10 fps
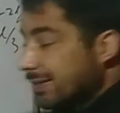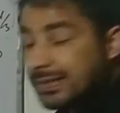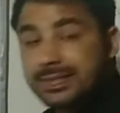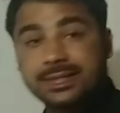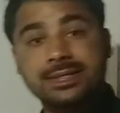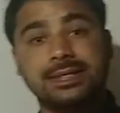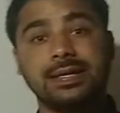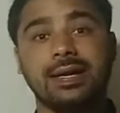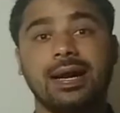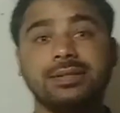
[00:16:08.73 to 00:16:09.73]
exists
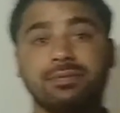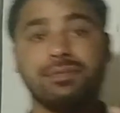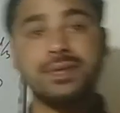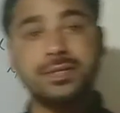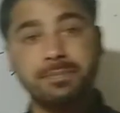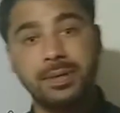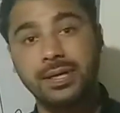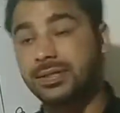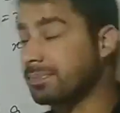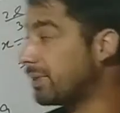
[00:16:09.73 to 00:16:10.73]
here at the first
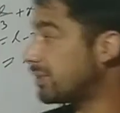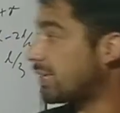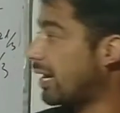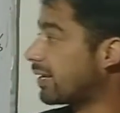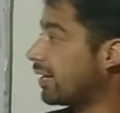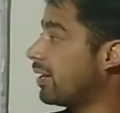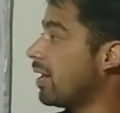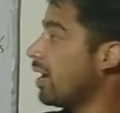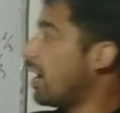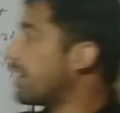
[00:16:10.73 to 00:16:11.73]
place, means I can